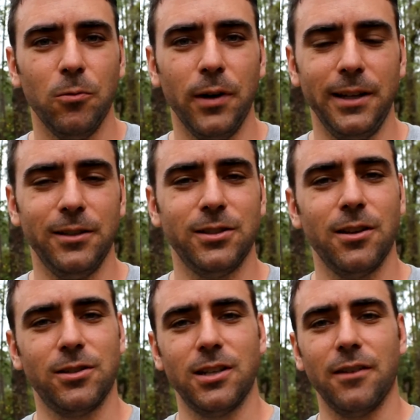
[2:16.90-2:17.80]
when there's
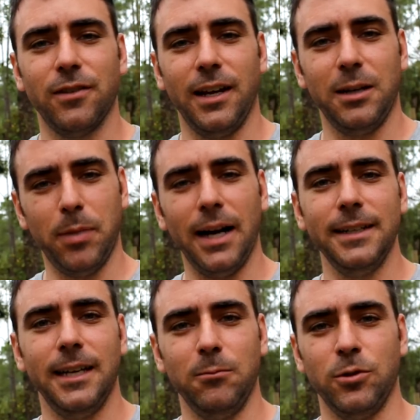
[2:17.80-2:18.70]
other stuff like
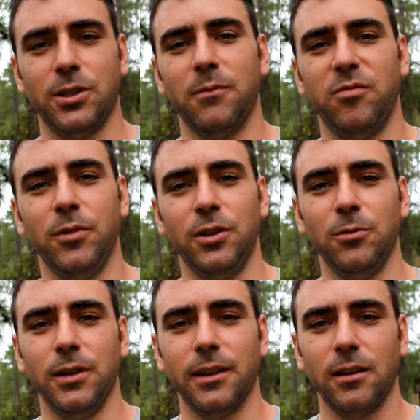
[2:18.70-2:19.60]
Pygame, which I'm familiar
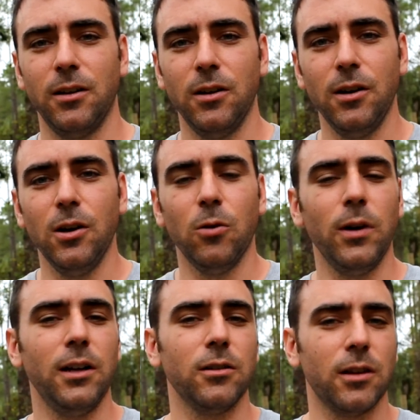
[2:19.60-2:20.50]
with?
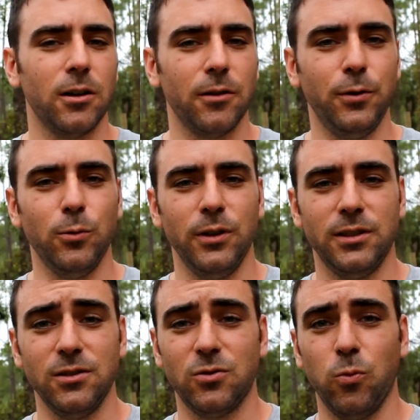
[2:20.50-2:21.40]
Well, there are a few
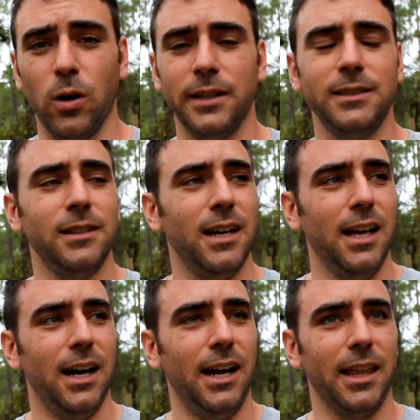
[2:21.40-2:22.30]
reasons. One,
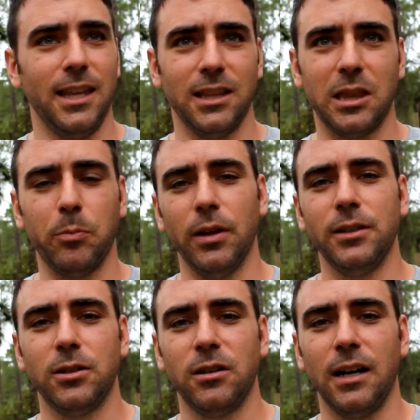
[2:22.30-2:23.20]
I think the
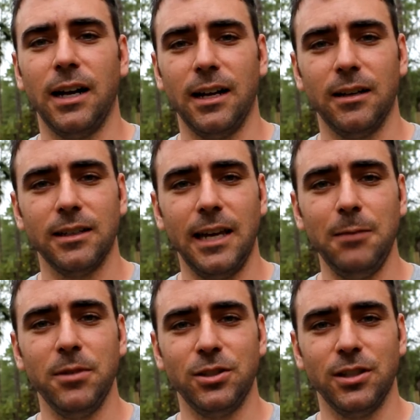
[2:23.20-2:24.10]
Blender
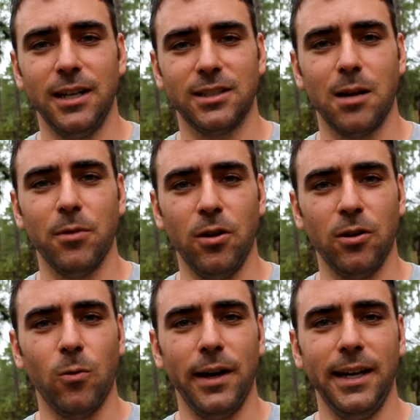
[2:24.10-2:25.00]
game engine has come a
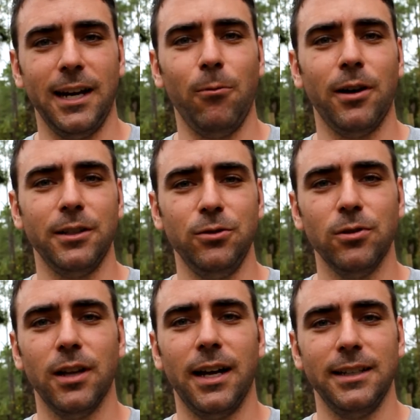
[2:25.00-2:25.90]
long way, and I want to
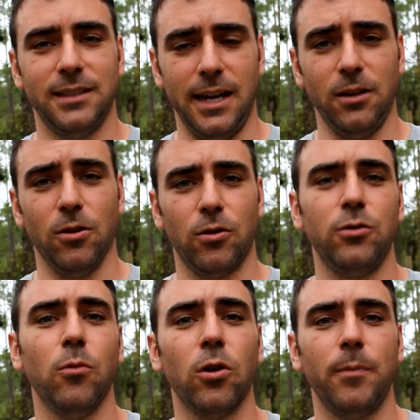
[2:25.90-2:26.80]
utilize and
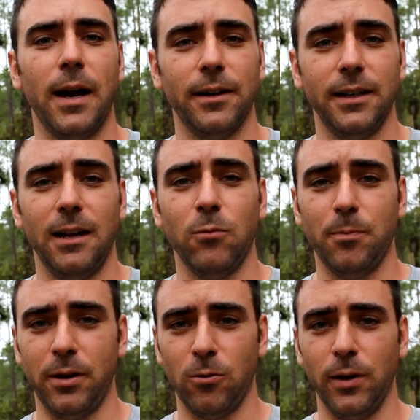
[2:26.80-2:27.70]
learn more about it, and what
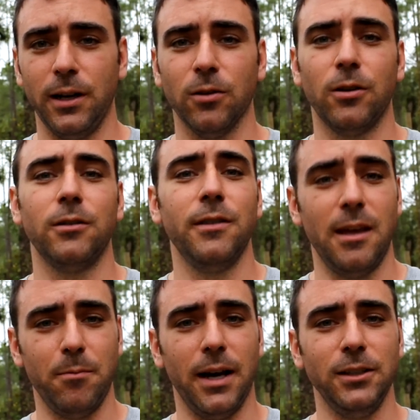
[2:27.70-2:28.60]
better way to learn
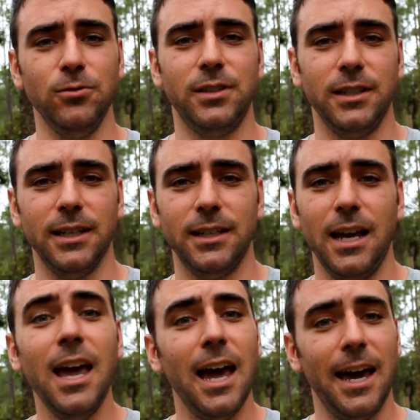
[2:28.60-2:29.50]
than by using it.
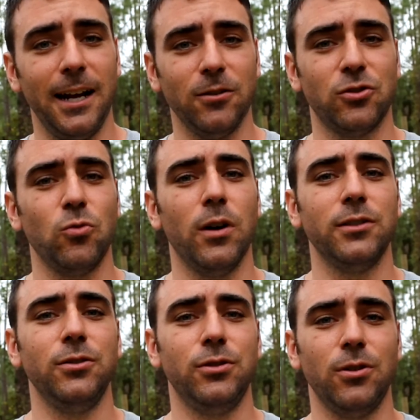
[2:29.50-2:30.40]
And I also
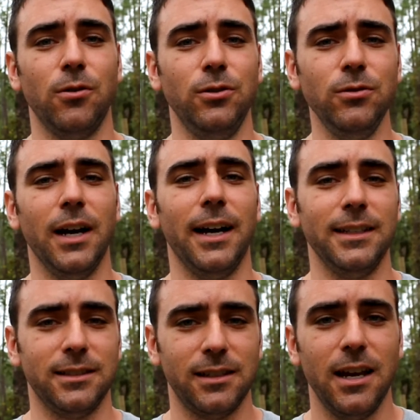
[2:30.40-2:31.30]
want to show you
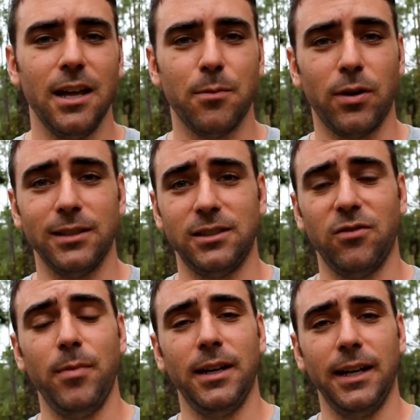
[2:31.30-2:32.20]
guys the process
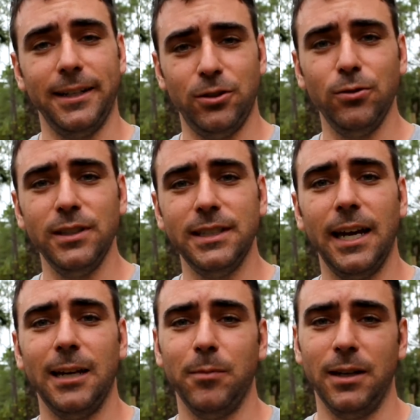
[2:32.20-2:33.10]
of making a 2D
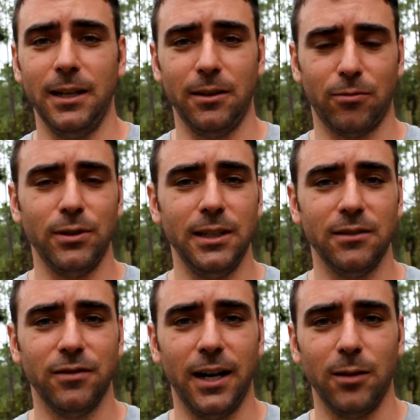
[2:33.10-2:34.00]
game in a 3D
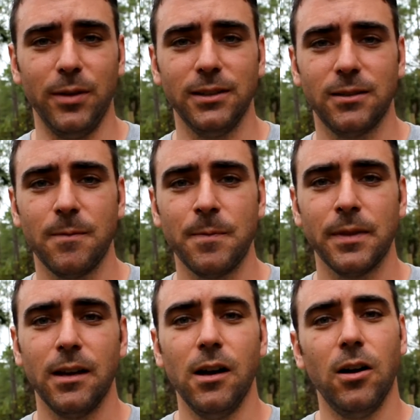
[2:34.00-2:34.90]
environment.
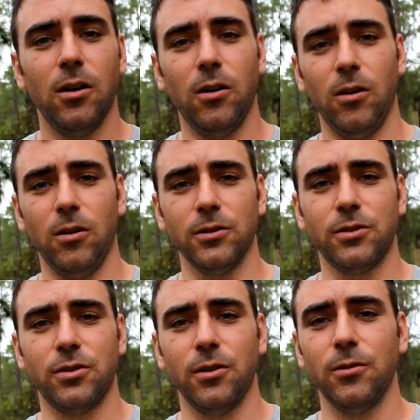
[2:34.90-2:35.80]

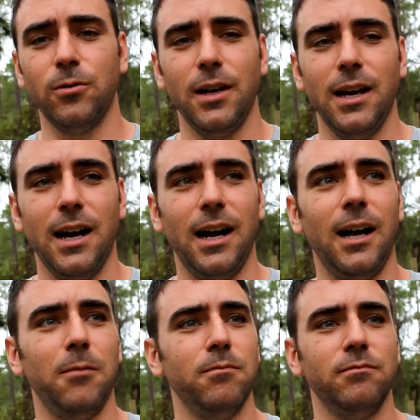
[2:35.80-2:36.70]
Also,
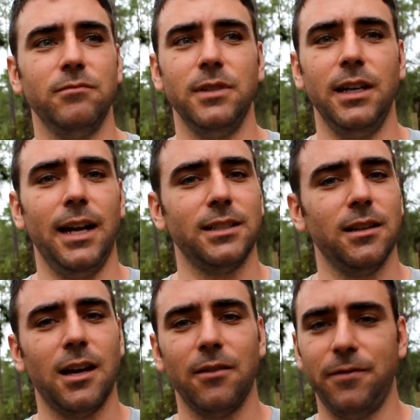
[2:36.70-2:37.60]
it has a
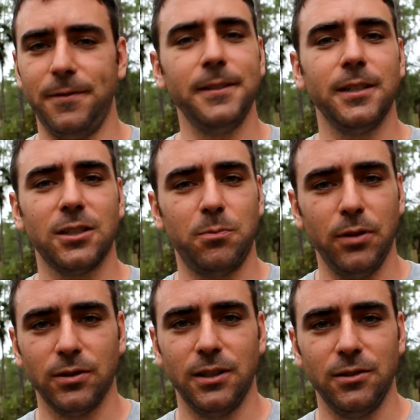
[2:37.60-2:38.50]
lot of physics
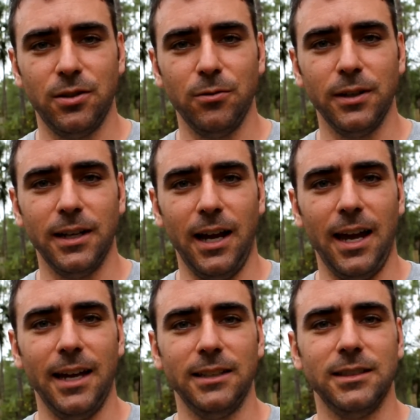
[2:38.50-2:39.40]
built into it,
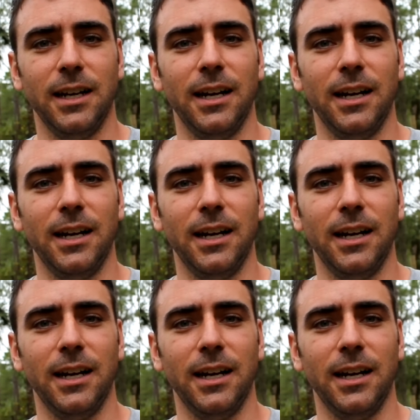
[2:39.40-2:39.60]
and